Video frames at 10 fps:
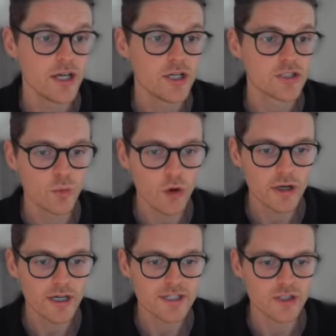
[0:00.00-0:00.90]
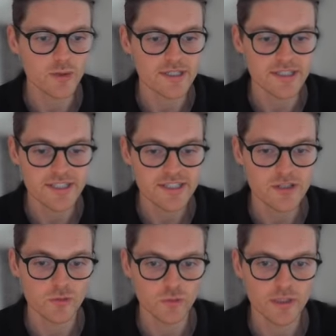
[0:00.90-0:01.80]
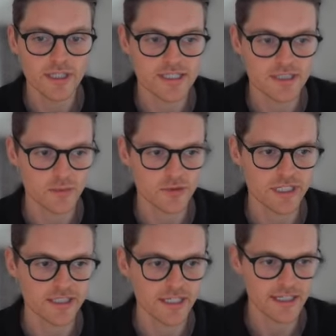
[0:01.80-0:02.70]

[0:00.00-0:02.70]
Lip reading: So what I do is, and this is a really simple technique,